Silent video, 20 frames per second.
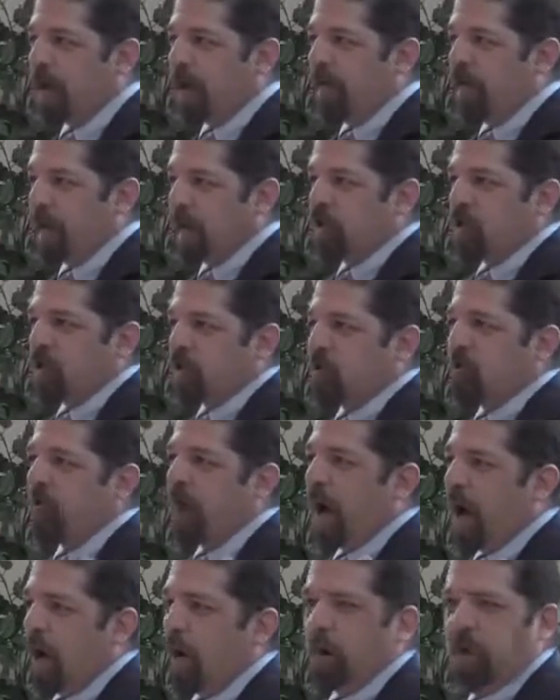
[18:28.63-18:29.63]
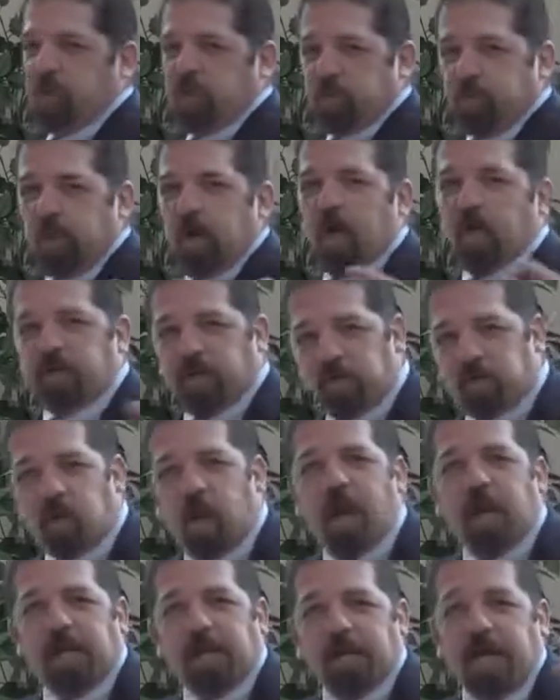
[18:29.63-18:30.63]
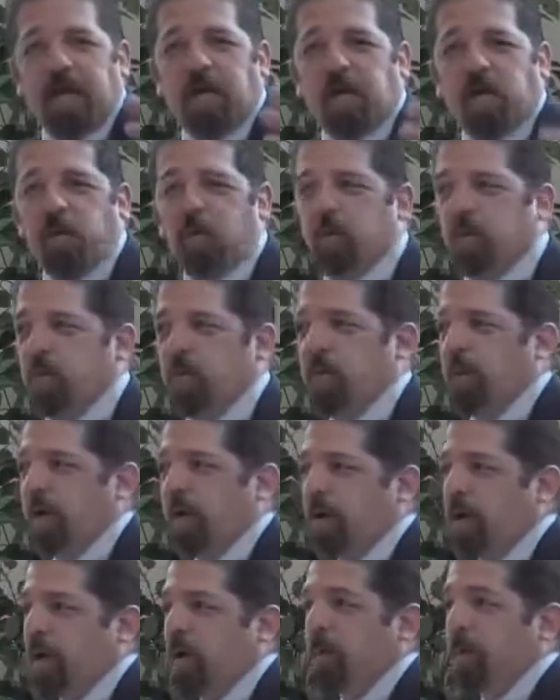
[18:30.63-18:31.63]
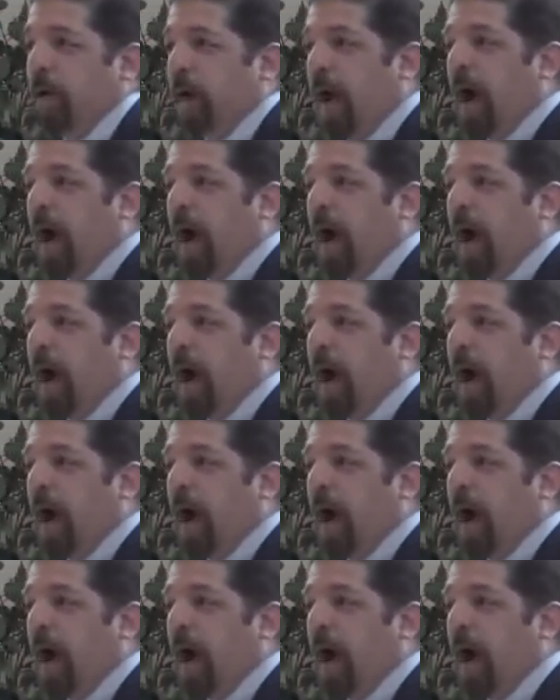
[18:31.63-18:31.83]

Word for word: this is my own experience. I'm trying to take you through it a little bit.